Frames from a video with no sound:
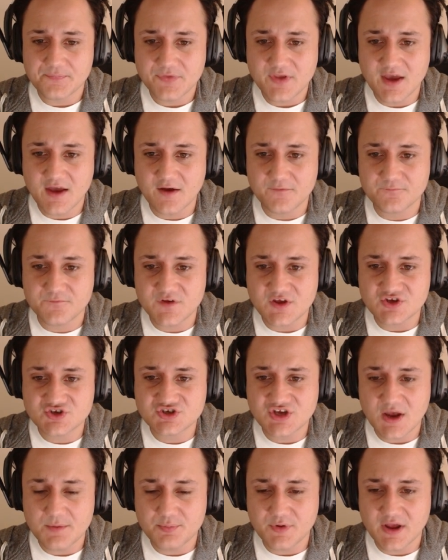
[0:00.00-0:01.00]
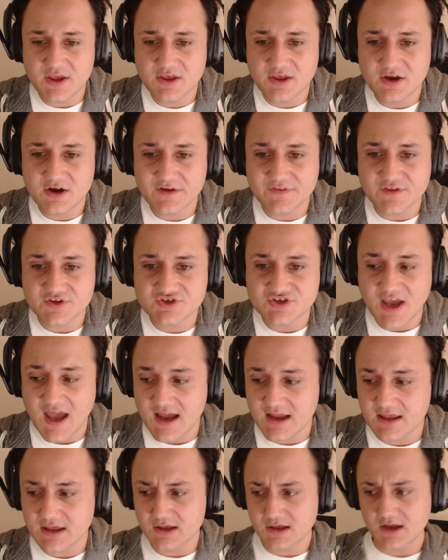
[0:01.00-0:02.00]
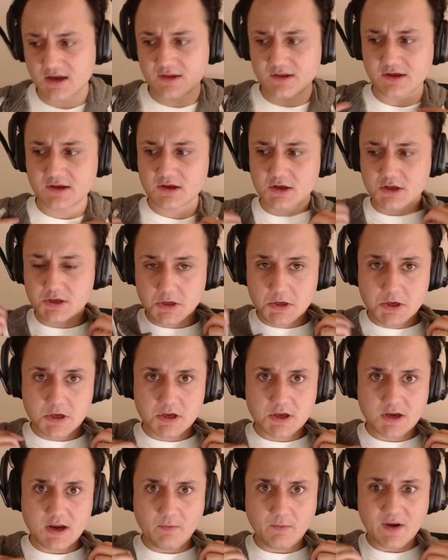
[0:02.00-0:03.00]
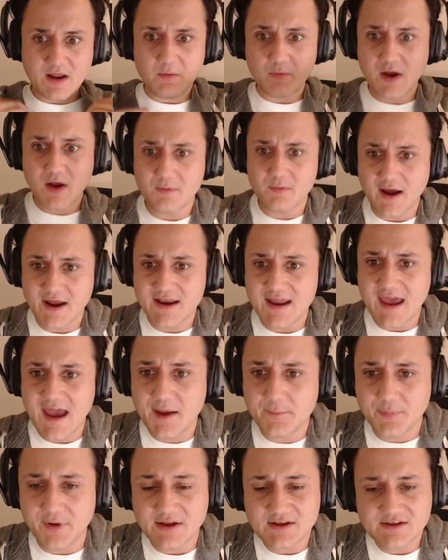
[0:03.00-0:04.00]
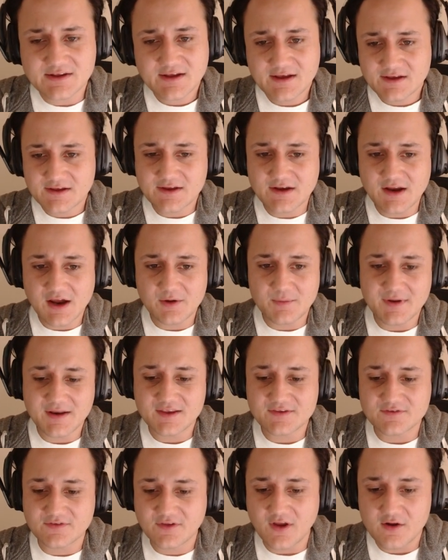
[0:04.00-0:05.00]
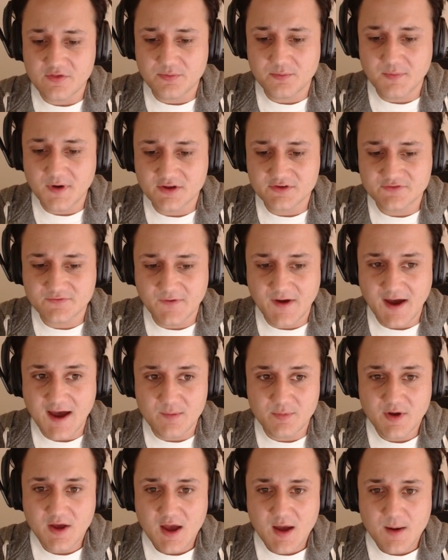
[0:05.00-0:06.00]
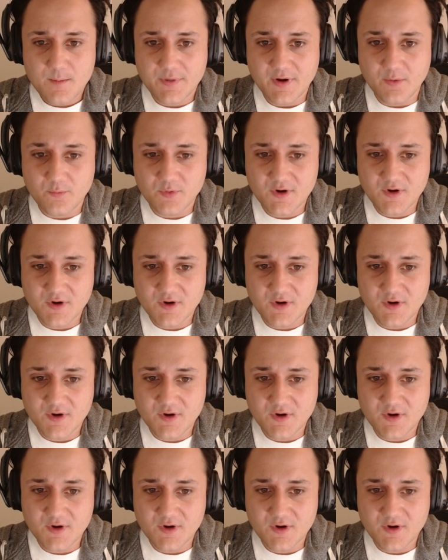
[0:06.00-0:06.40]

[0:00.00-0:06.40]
a V shape right here in the jacket. Kind of like, you know, what I wear right now. But, you know, I mean, it's Darth Maul's vibe. But we're